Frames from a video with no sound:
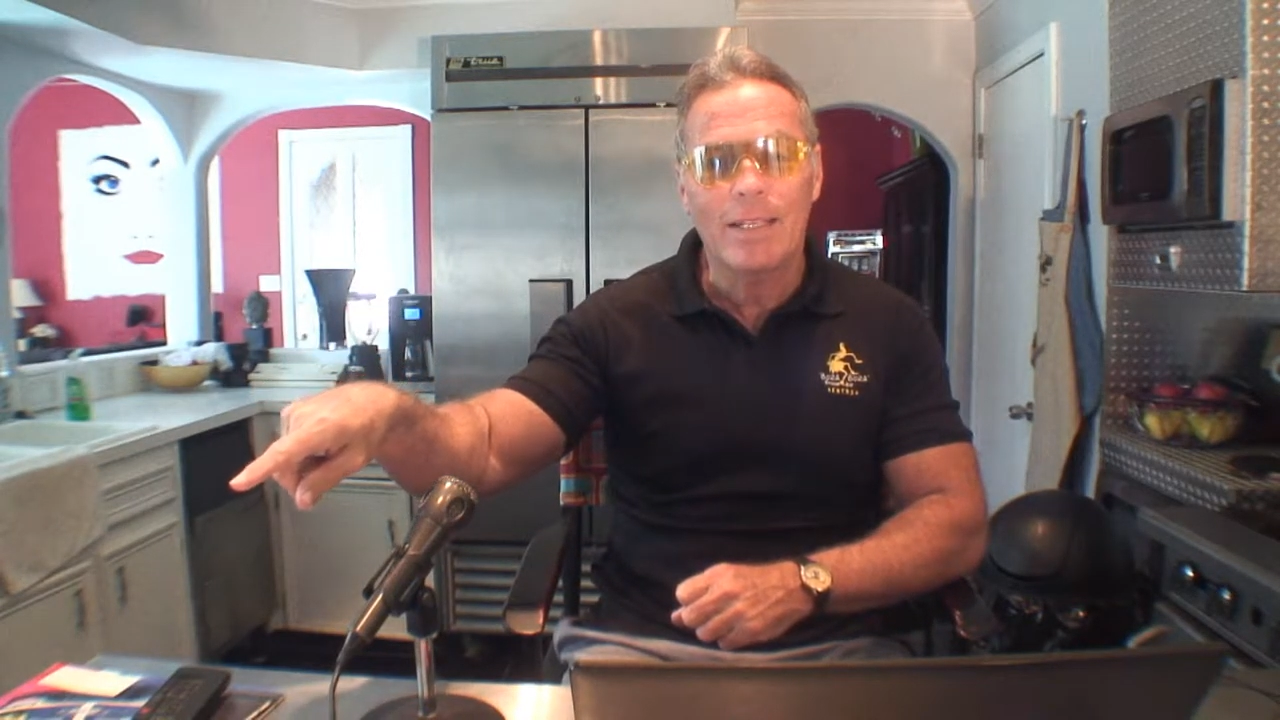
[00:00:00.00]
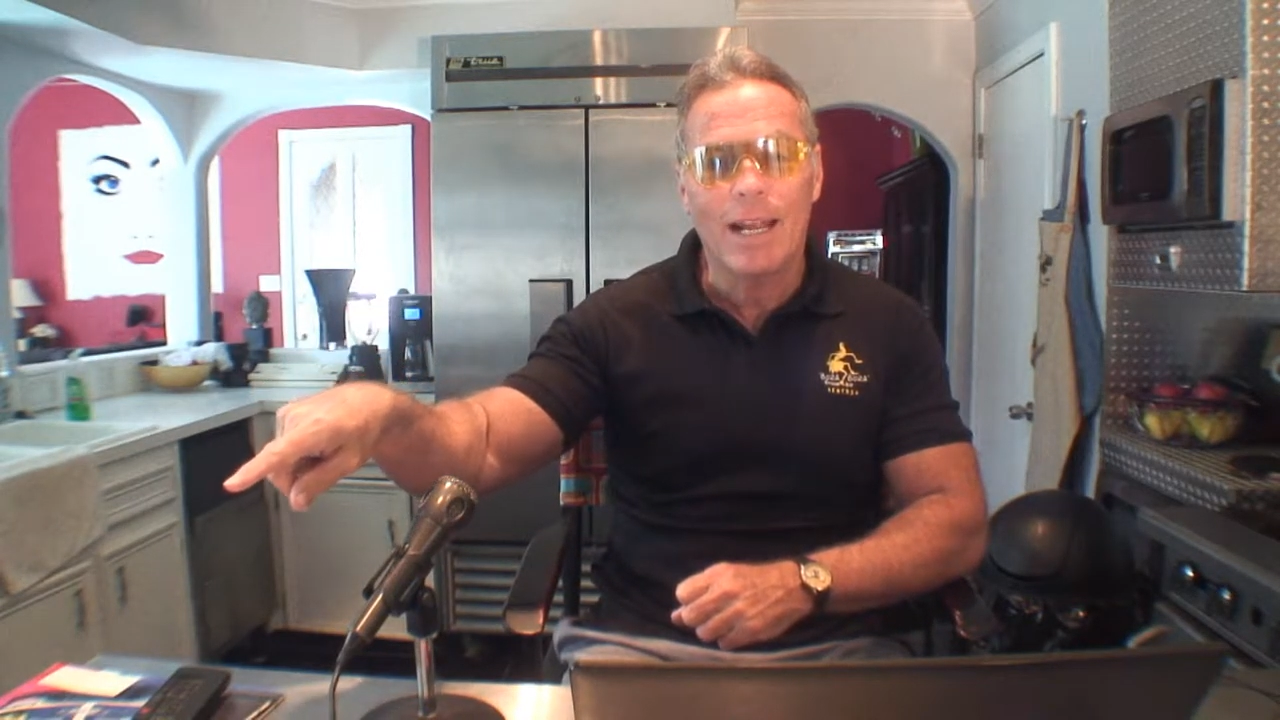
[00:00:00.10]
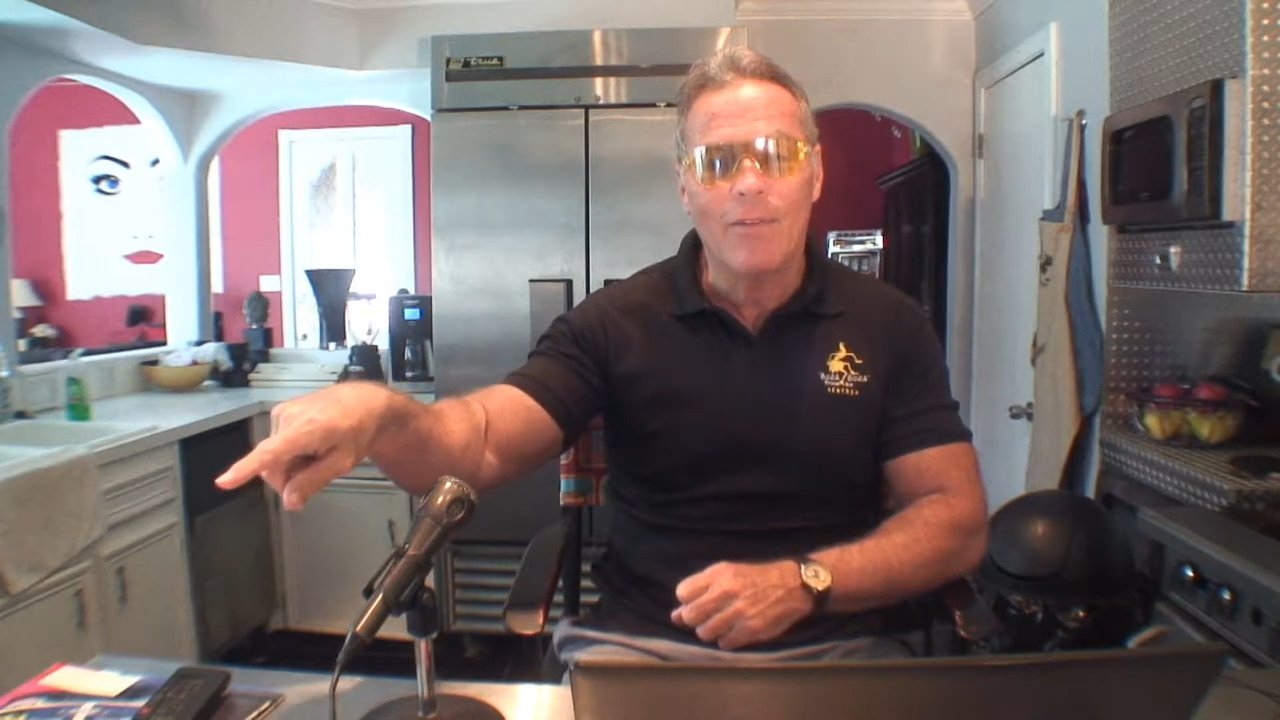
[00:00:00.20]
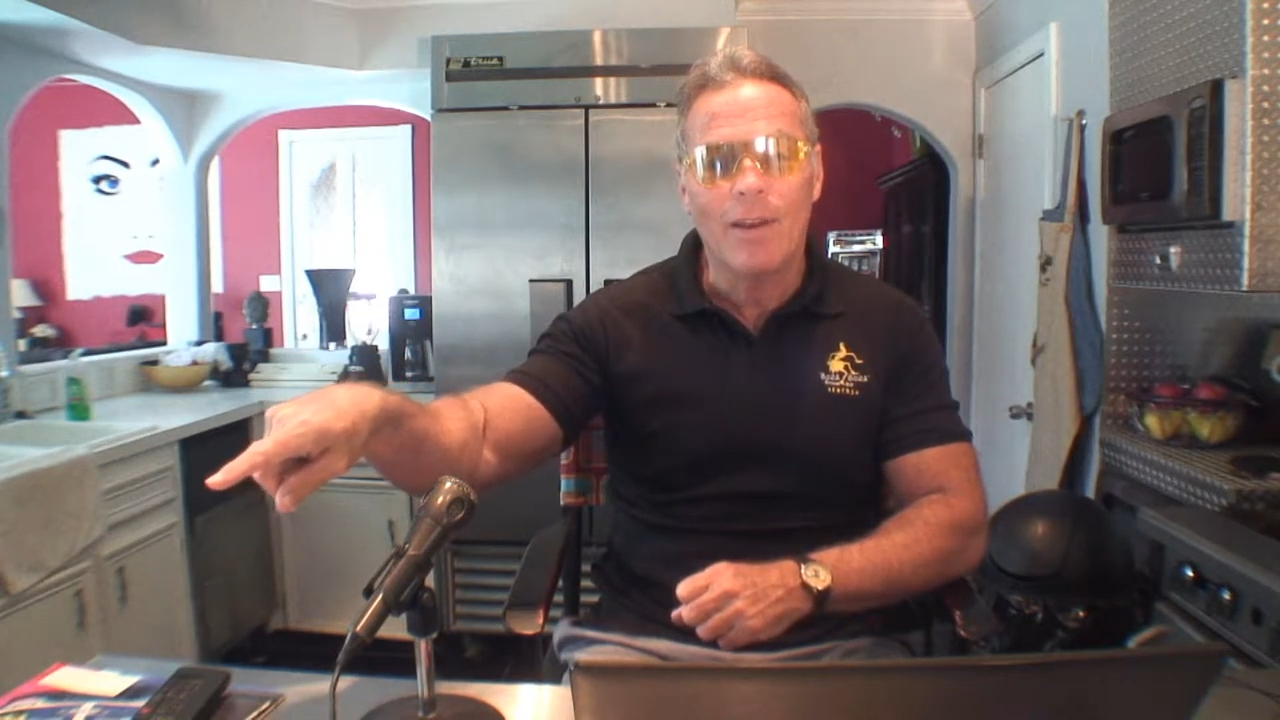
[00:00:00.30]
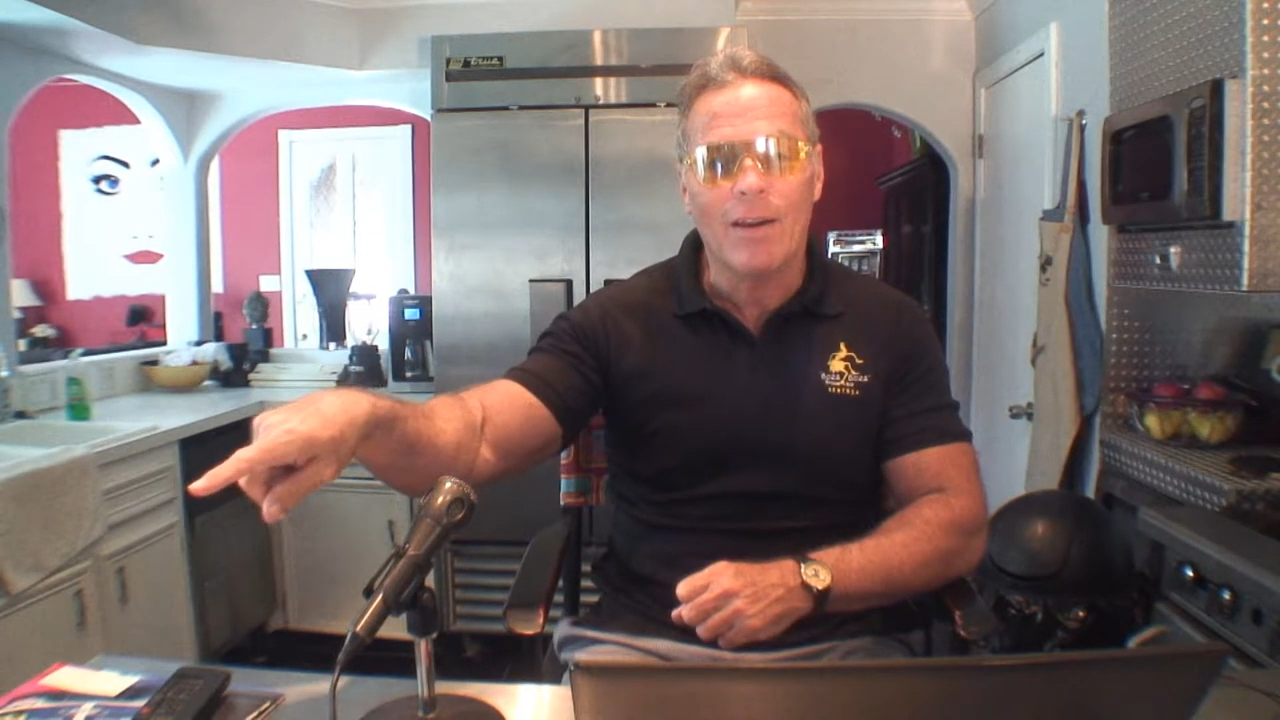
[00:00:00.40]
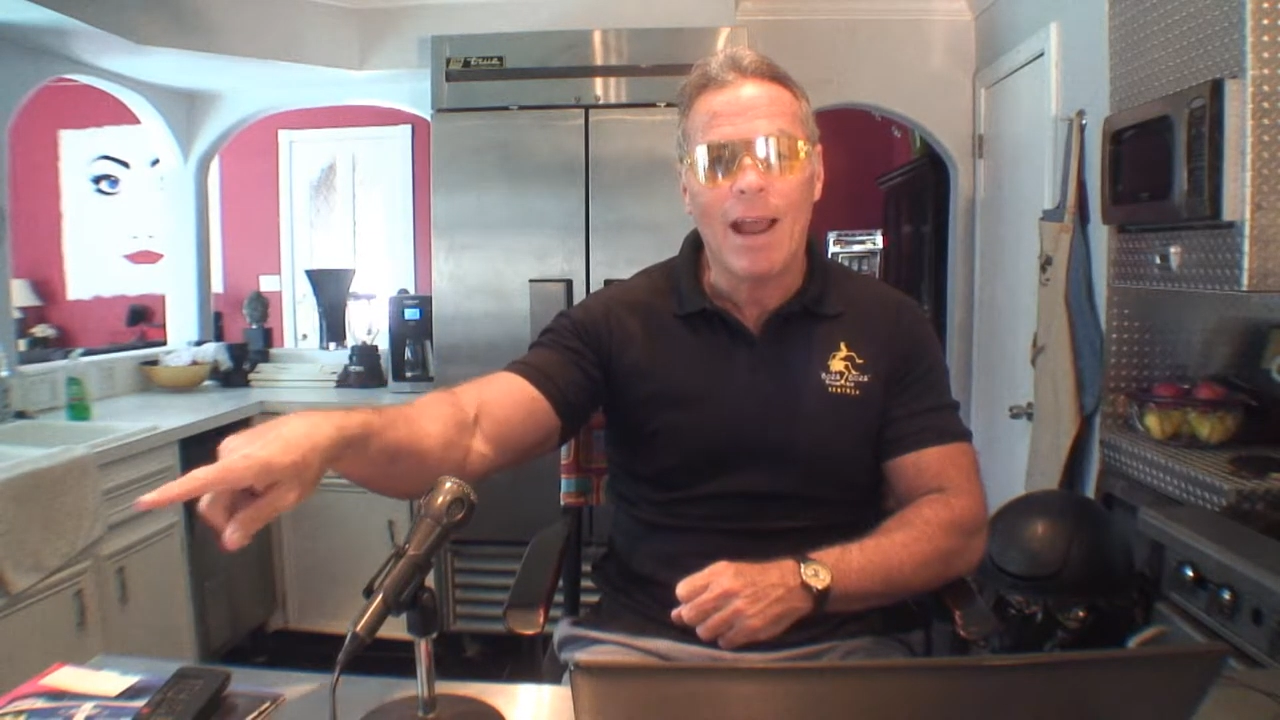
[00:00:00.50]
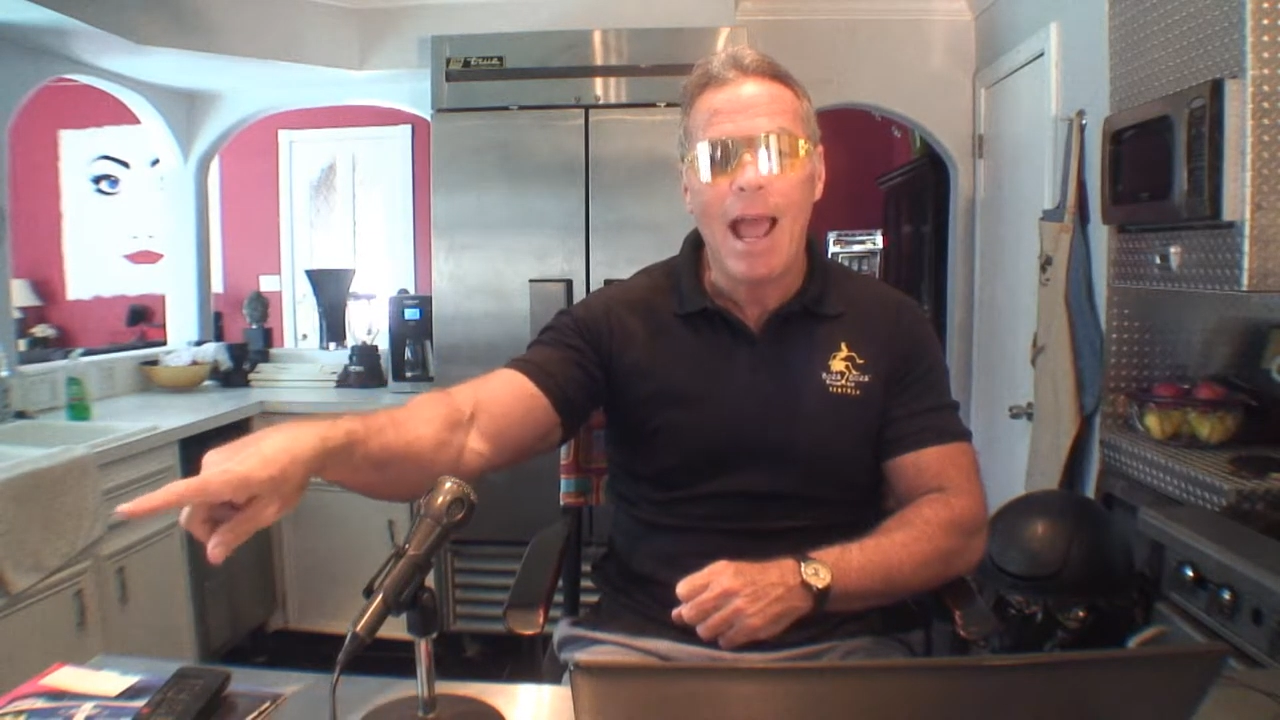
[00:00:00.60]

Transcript: down there.